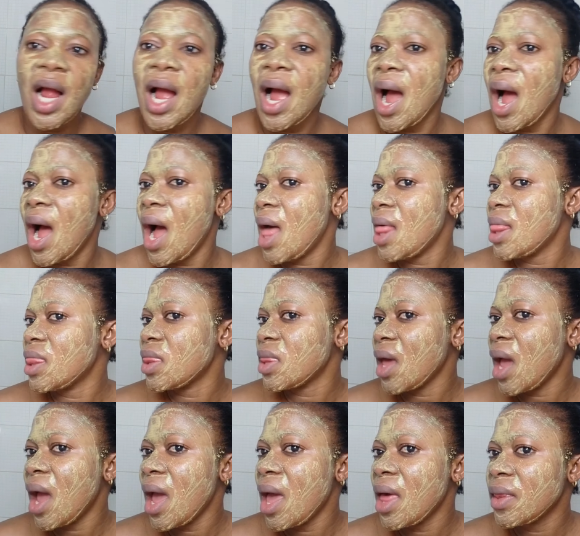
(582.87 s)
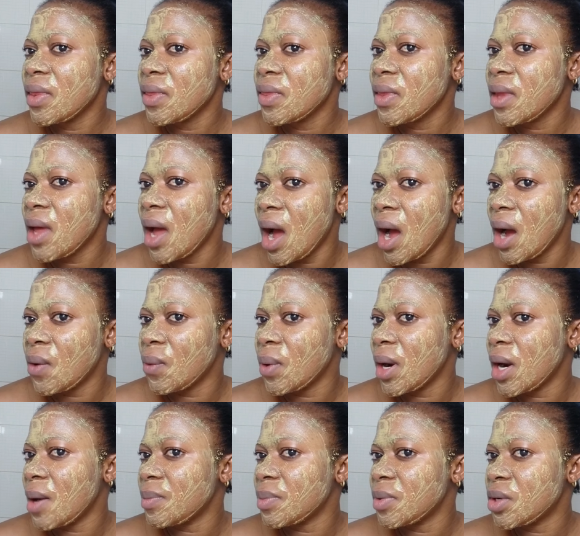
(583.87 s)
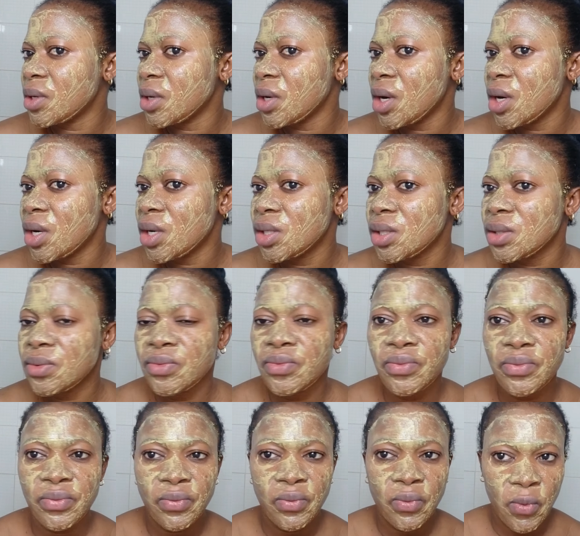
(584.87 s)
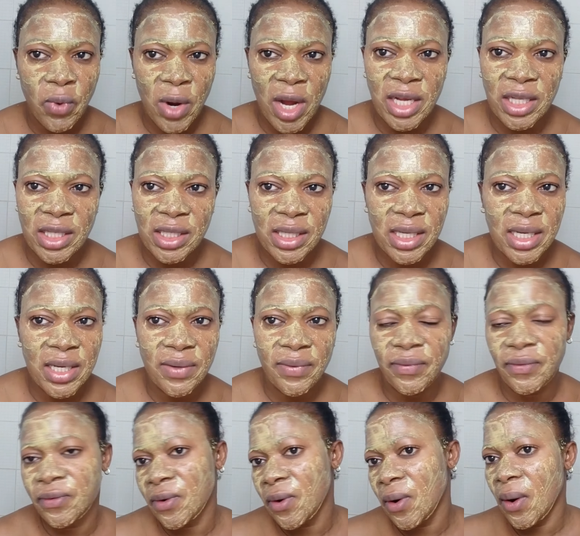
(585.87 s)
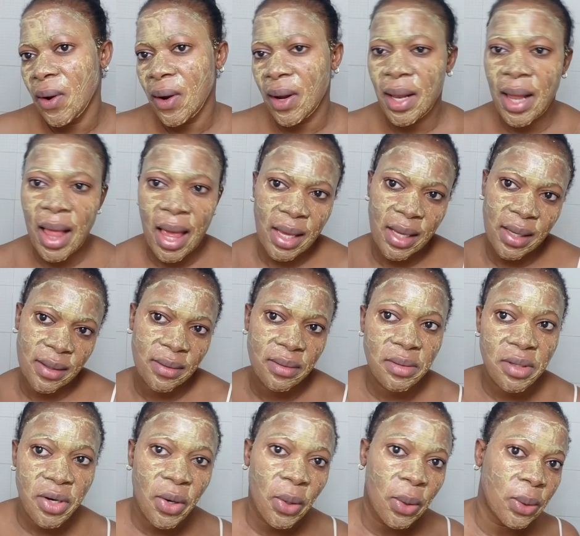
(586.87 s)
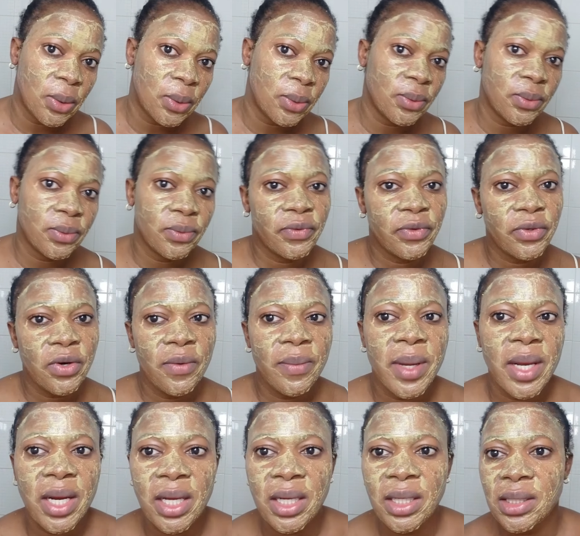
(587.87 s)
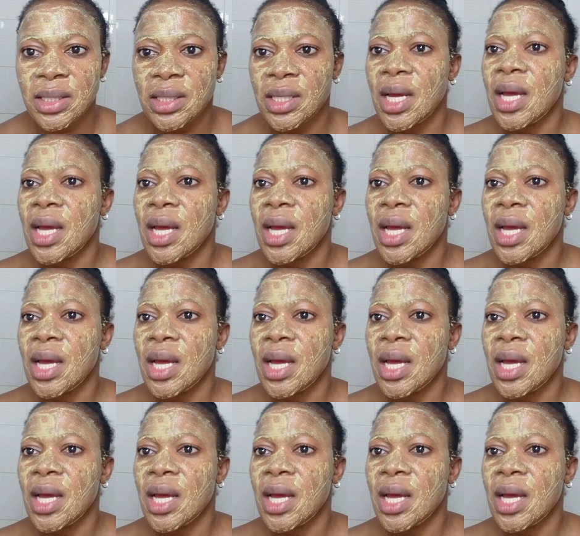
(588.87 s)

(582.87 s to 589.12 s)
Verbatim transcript: and then uh, when I'm done waiting for like you know few minutes